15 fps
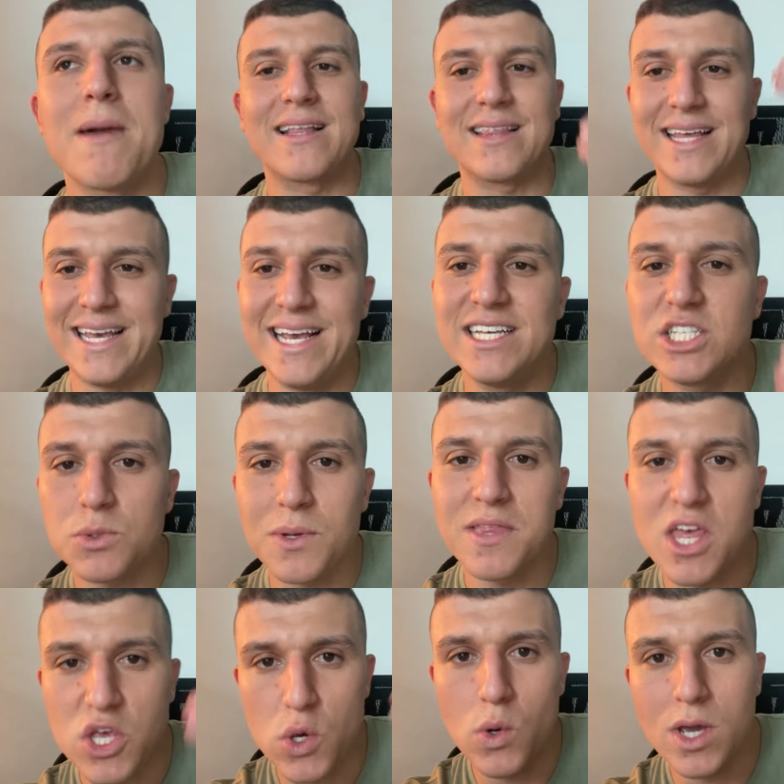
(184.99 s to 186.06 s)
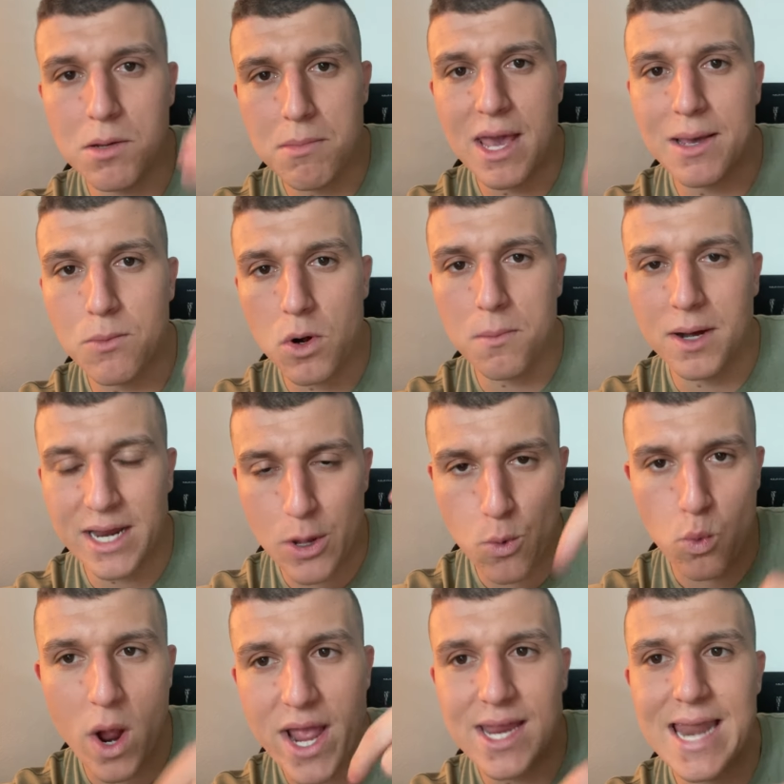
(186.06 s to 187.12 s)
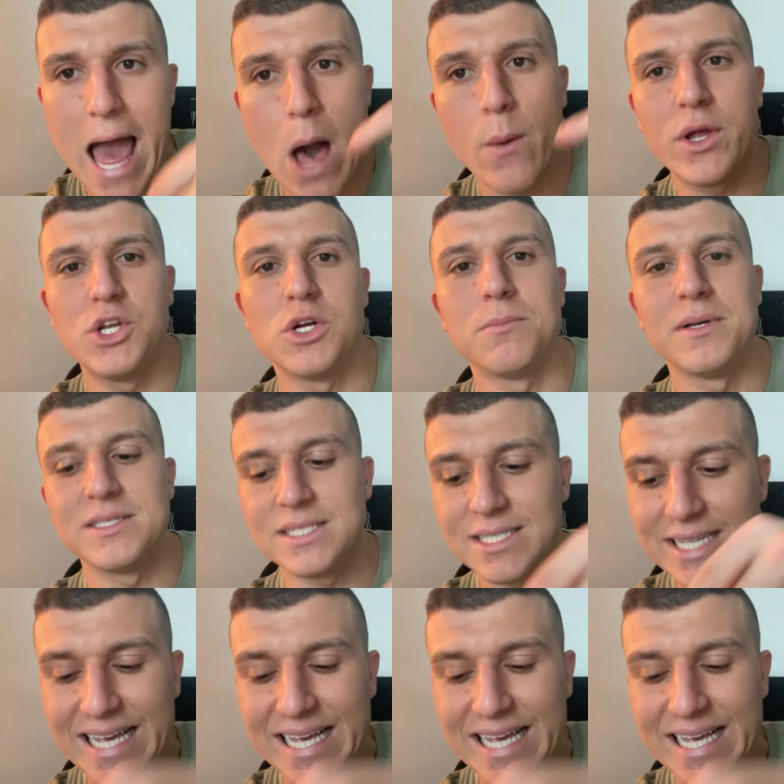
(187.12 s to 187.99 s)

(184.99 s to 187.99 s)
the easiest way that you can make more money right now in your business